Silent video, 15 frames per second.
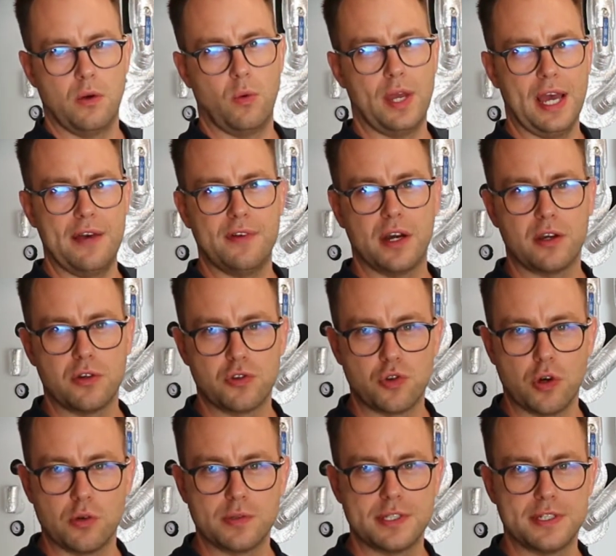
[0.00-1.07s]
We have our
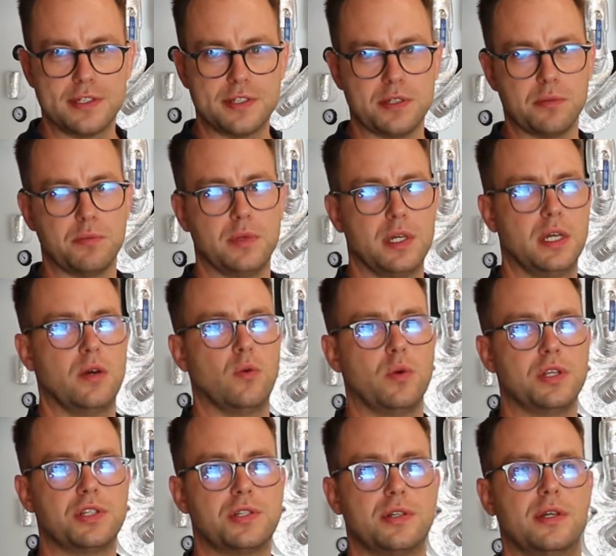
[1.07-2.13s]
control system,
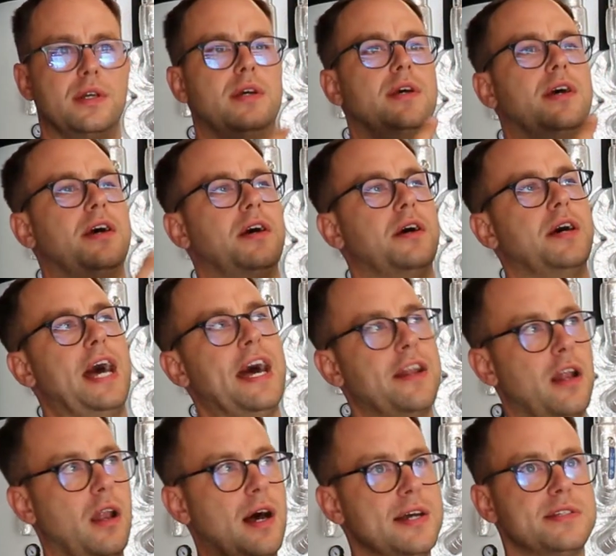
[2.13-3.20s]
which
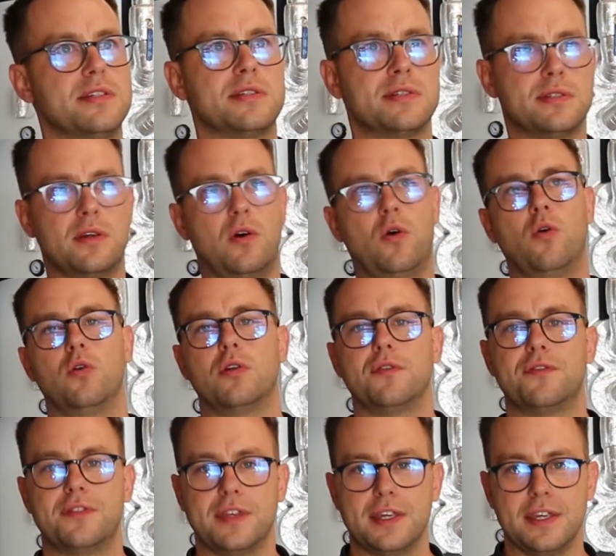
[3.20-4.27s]
analyzes all
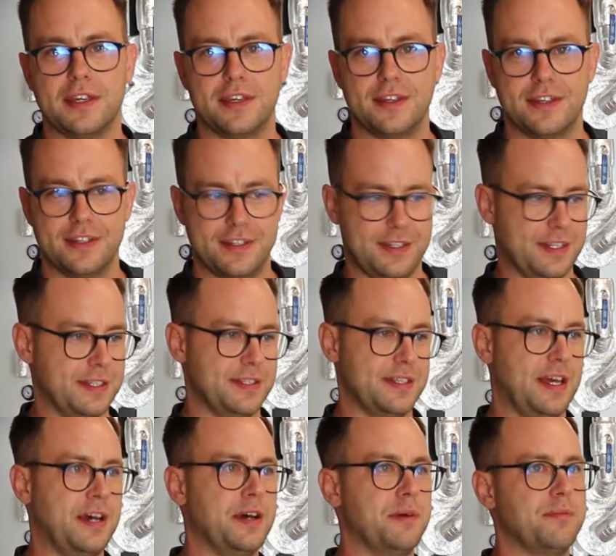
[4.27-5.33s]
of the
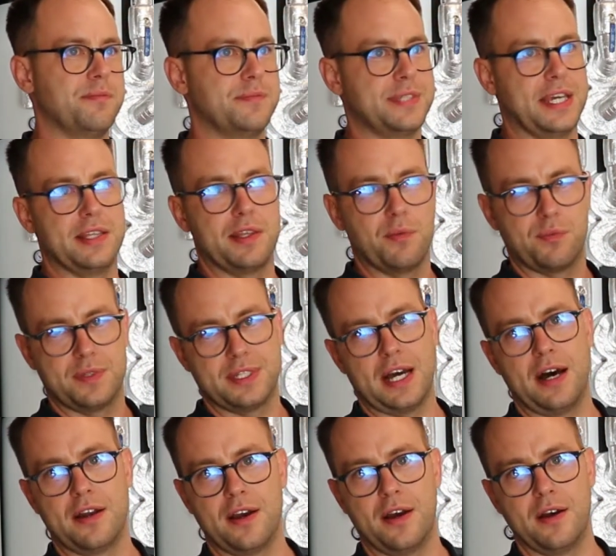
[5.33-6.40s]
the
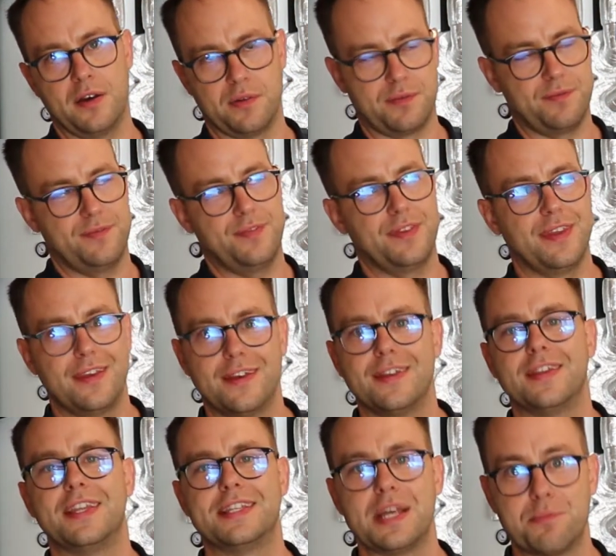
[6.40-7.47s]
data
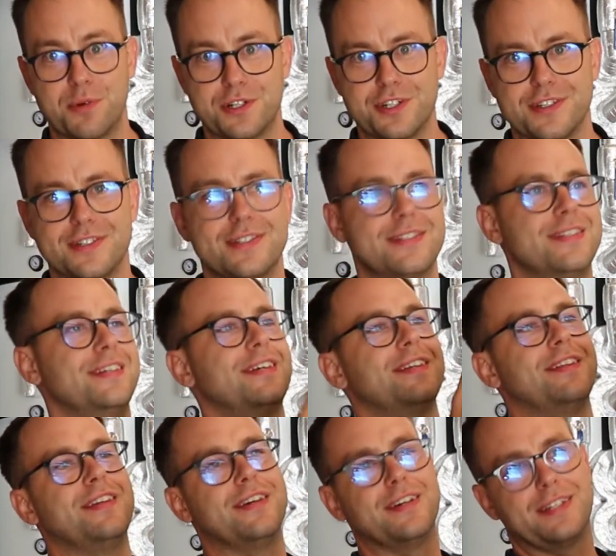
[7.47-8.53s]
of the temperatures,
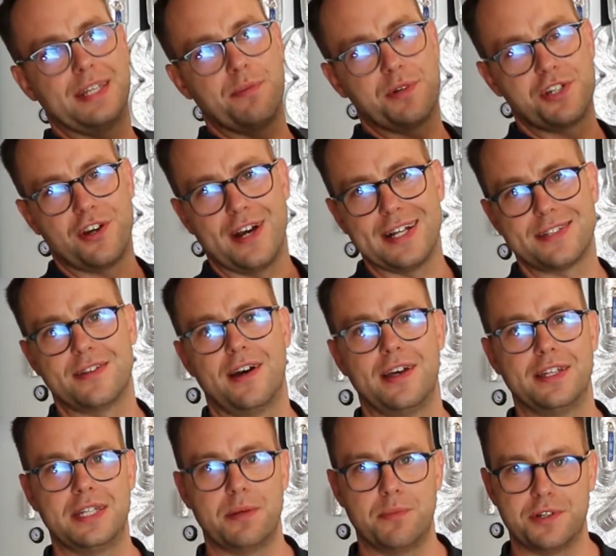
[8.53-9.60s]
the temperature
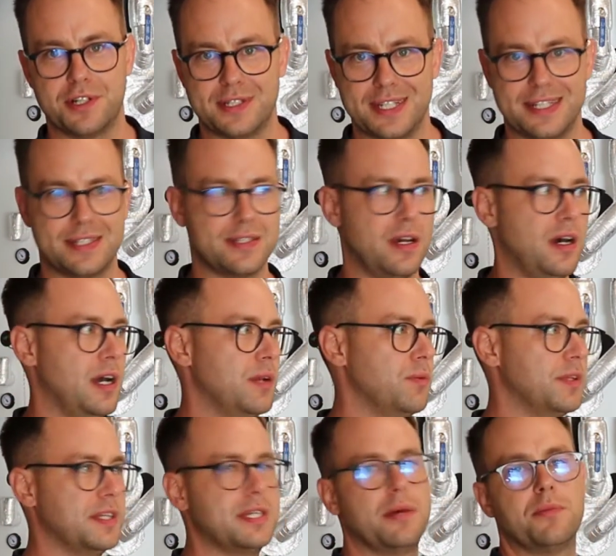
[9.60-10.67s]
outside, temperatures inside,
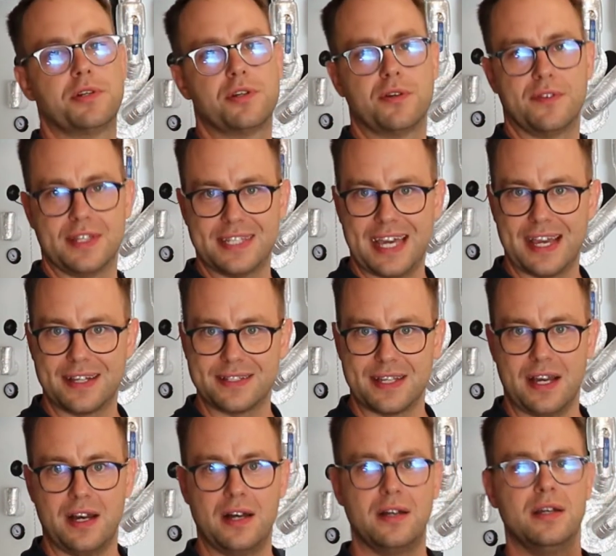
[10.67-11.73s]
what the temperature of the tanks
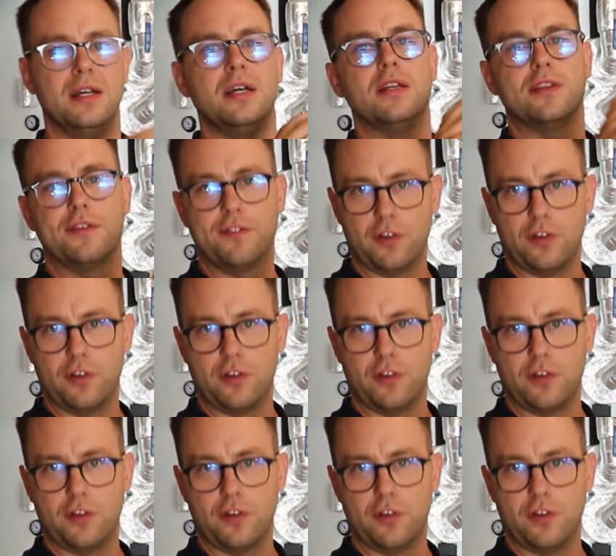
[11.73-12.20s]
are, the